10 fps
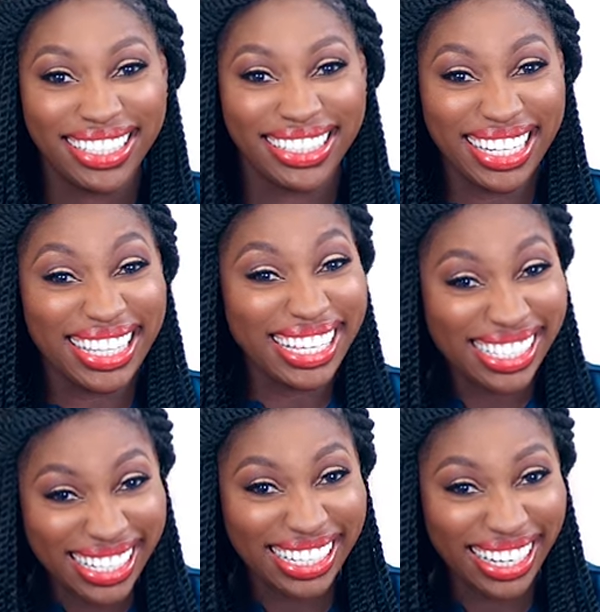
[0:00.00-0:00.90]
Let that
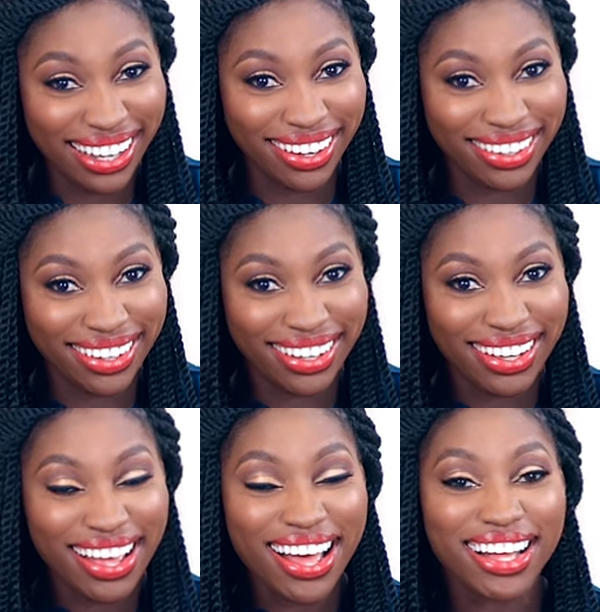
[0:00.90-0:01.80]
sink in.
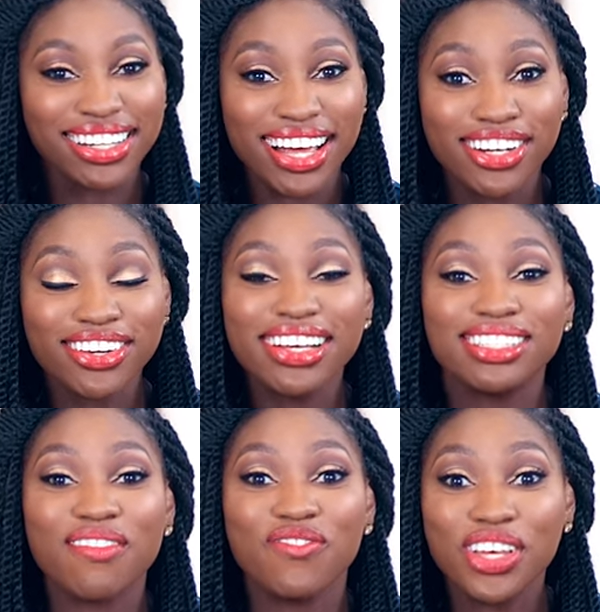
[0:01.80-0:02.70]
Clutter is
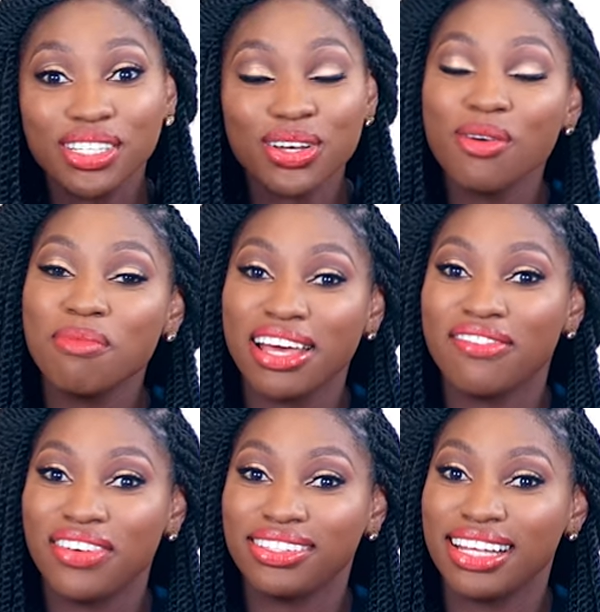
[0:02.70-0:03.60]
a physical
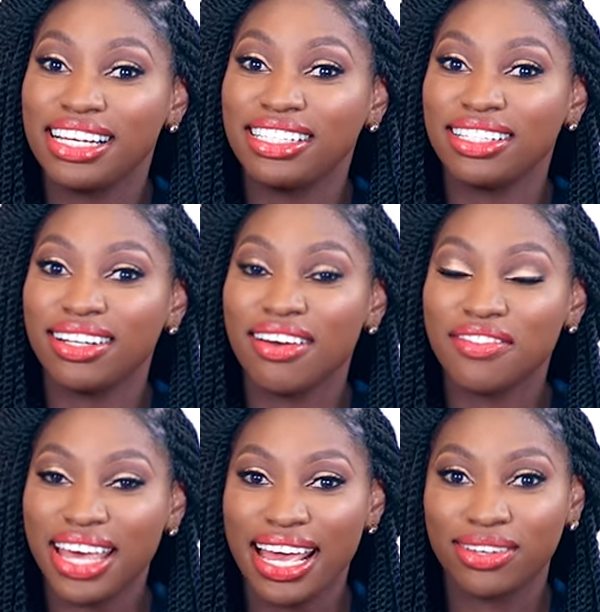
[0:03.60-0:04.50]
manifestation of
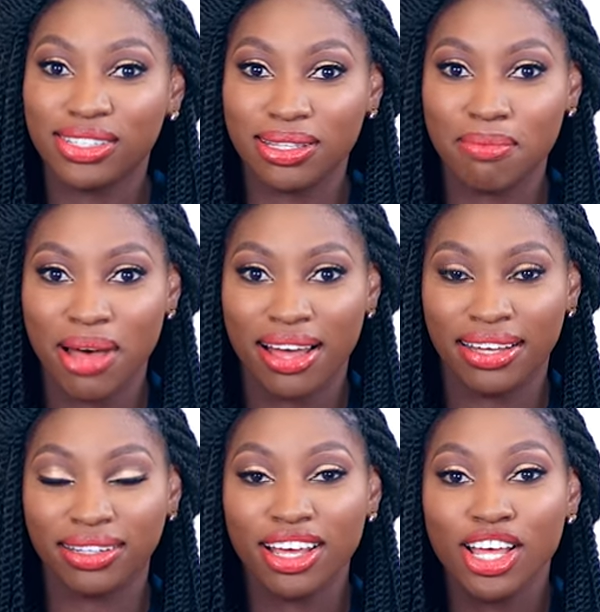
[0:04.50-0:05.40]
chaos in the mind.